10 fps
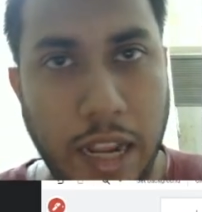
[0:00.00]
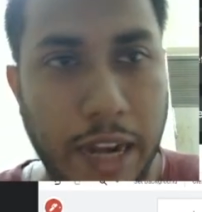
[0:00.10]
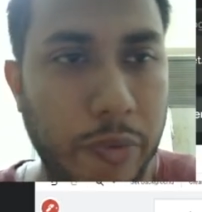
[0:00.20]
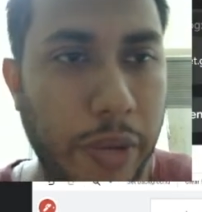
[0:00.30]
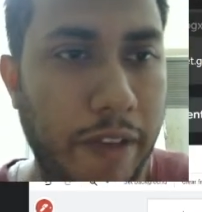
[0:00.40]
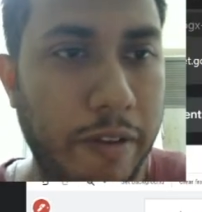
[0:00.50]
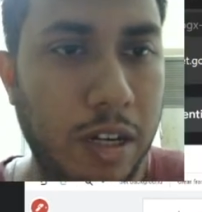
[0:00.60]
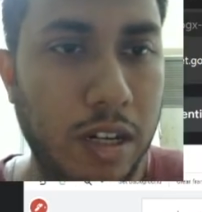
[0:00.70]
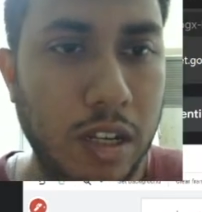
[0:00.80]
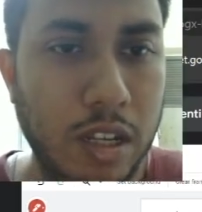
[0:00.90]
and we
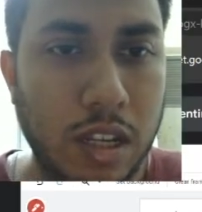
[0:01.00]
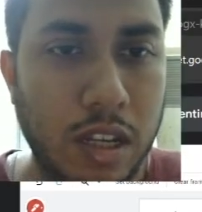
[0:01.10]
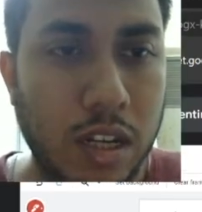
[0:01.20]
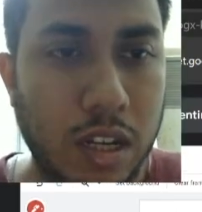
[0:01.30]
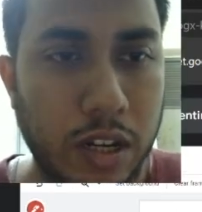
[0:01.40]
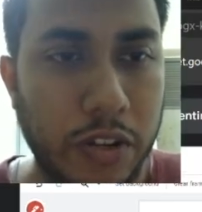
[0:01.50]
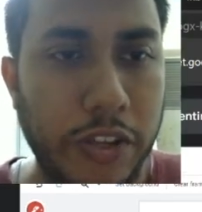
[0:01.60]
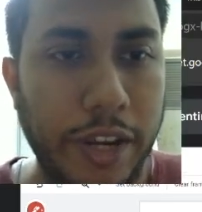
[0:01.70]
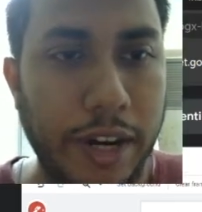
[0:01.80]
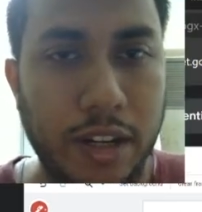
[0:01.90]
haven't
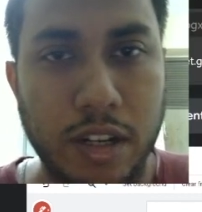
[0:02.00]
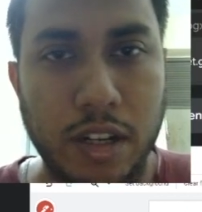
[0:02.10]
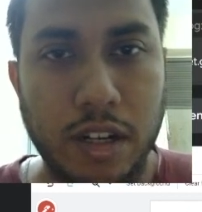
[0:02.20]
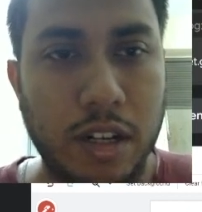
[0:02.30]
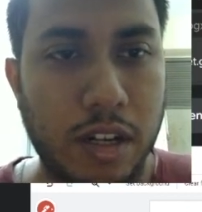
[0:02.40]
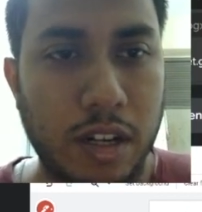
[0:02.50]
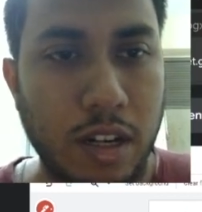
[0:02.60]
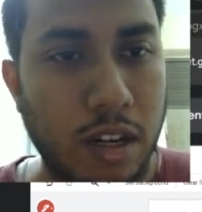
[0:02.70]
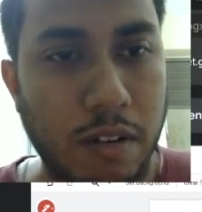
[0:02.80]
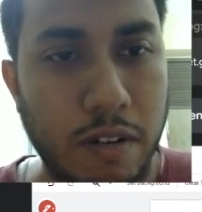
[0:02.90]
yet
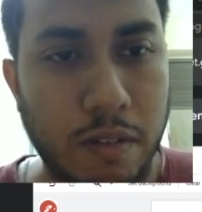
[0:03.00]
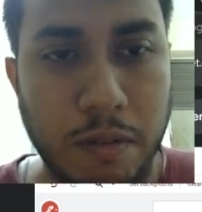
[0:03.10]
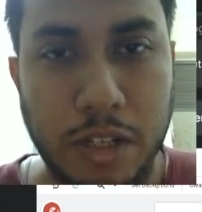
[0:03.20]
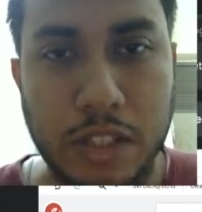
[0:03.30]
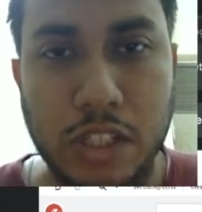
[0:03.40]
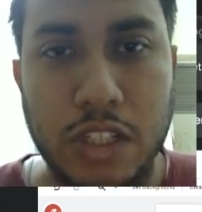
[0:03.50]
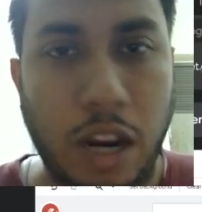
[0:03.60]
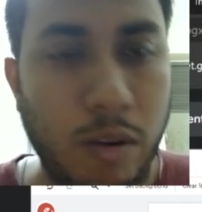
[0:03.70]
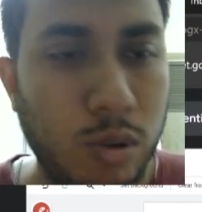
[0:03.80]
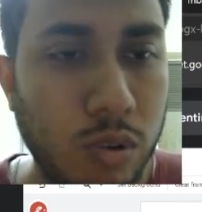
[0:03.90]
uh, discussed
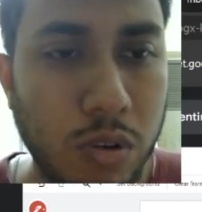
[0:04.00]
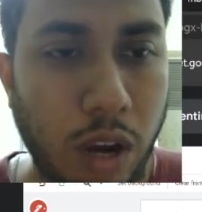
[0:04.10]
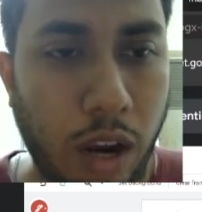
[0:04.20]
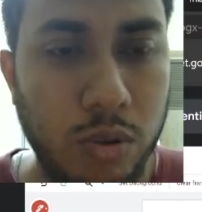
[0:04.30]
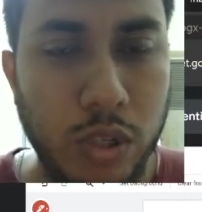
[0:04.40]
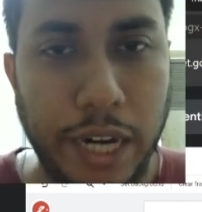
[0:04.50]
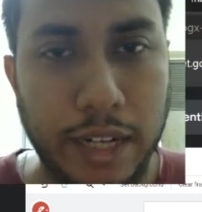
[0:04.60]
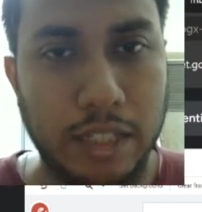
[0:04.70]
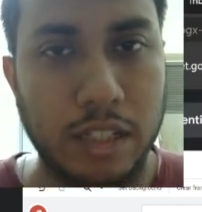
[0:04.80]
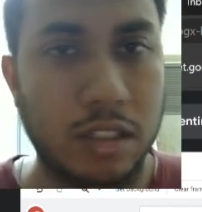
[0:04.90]
how to get
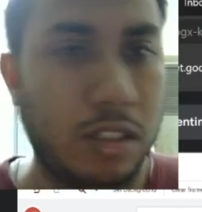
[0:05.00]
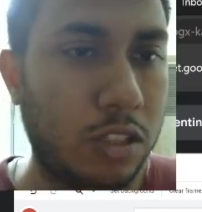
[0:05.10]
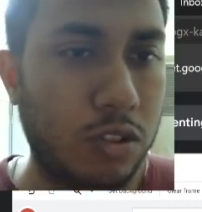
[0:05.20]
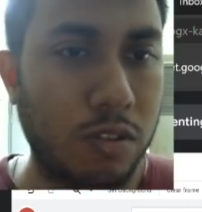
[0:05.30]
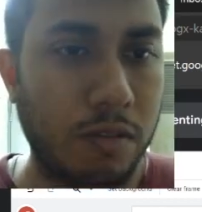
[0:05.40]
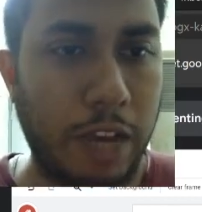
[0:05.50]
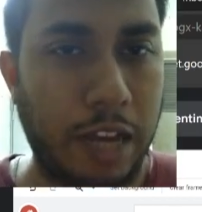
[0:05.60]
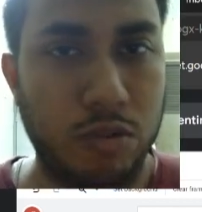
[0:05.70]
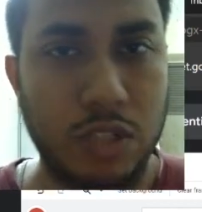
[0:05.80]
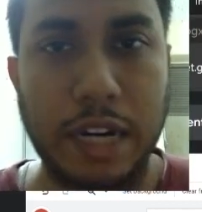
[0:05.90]
these
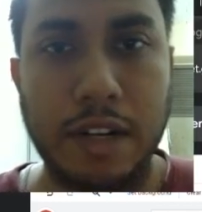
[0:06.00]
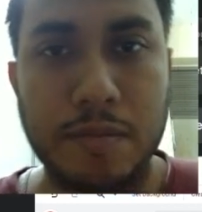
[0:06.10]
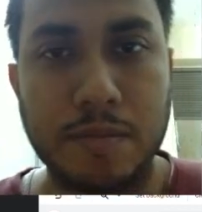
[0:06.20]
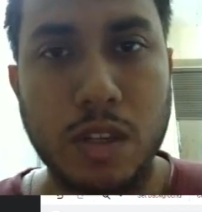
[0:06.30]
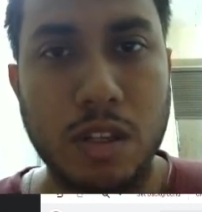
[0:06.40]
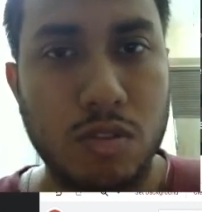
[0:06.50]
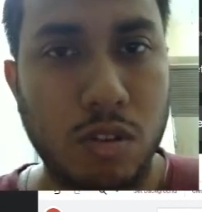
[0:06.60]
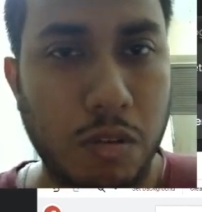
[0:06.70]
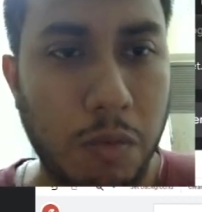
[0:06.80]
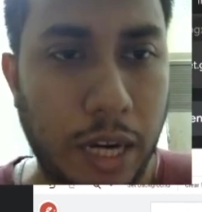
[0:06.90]
values, right?
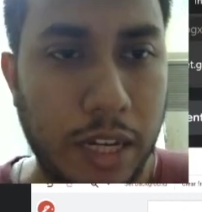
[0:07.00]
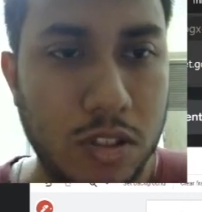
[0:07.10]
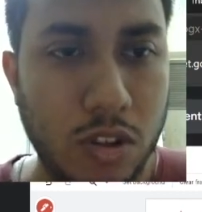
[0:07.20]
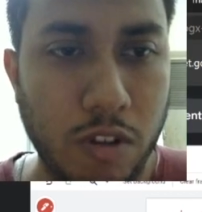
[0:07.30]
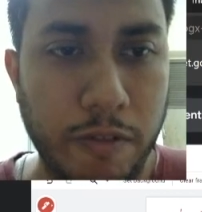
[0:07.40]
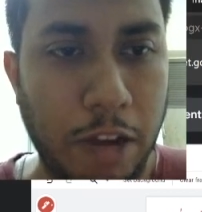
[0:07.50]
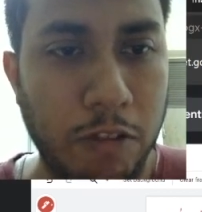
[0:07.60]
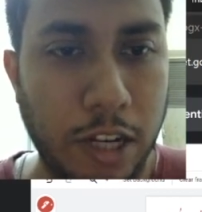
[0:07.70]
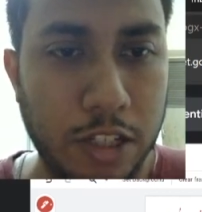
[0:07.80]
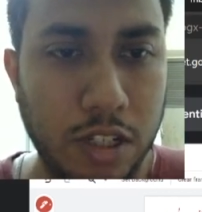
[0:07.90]
So one is your value
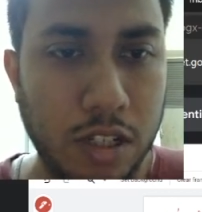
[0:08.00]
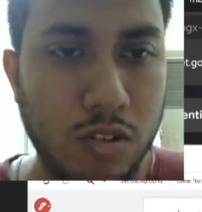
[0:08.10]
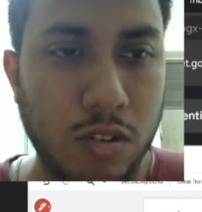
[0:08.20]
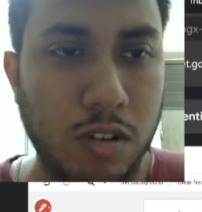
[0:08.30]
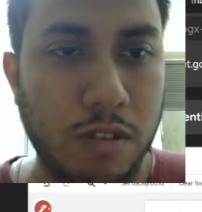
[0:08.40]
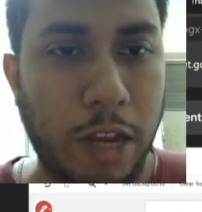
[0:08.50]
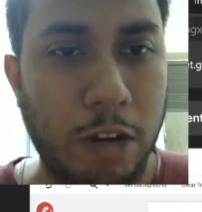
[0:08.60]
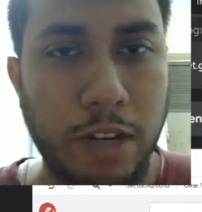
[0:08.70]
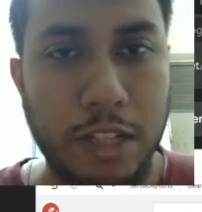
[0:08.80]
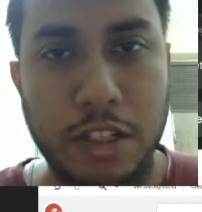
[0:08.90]
function. So value
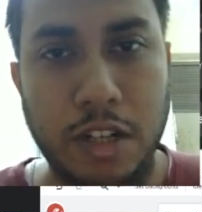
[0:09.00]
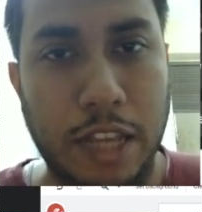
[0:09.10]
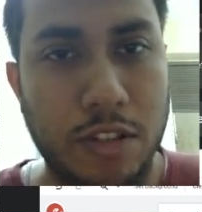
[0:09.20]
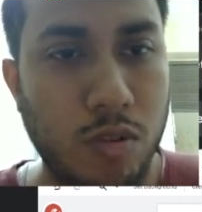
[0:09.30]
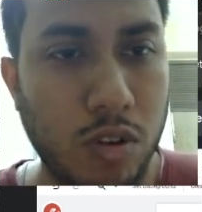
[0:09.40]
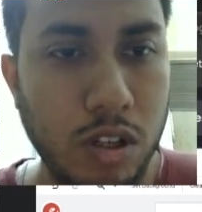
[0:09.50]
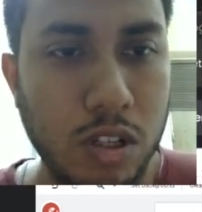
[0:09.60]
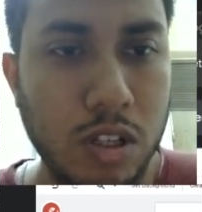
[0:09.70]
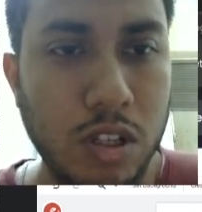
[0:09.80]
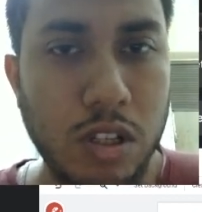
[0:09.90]
function, as you know,
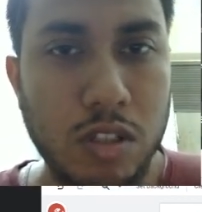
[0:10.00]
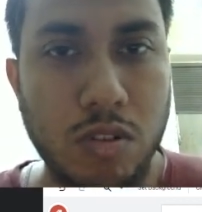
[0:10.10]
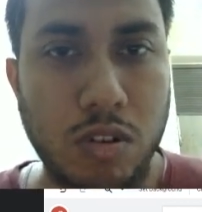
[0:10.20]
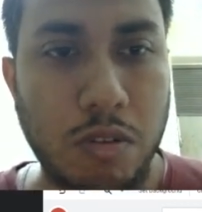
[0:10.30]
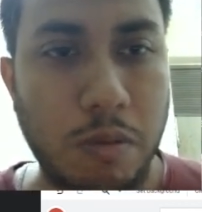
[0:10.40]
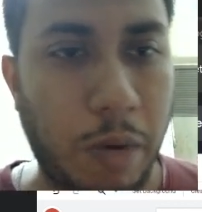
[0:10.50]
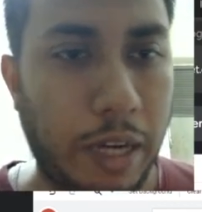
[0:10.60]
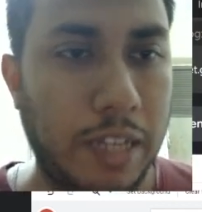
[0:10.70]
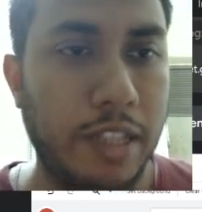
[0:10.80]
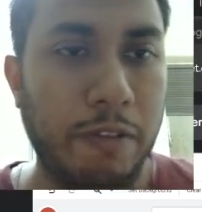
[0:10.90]
so what
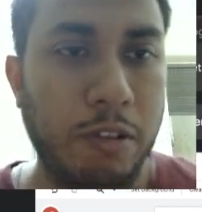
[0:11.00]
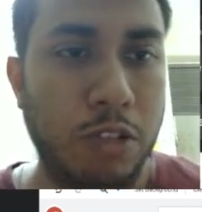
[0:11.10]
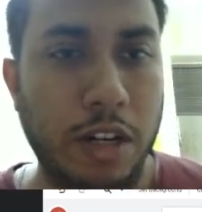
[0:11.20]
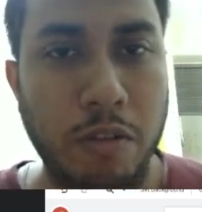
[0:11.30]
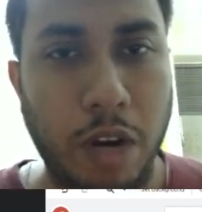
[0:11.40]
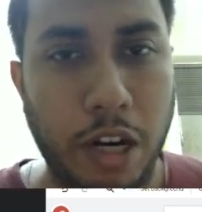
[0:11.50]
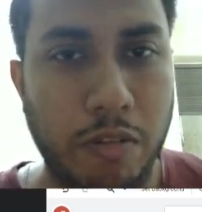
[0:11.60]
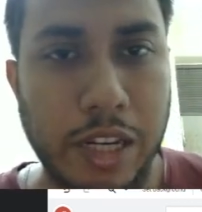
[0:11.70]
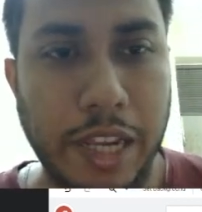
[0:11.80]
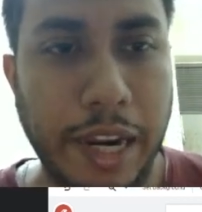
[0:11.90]
is the future reward you
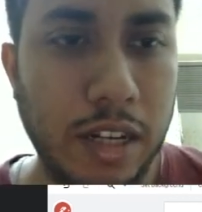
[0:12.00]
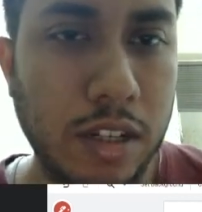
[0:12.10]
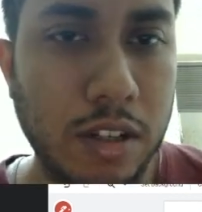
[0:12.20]
will get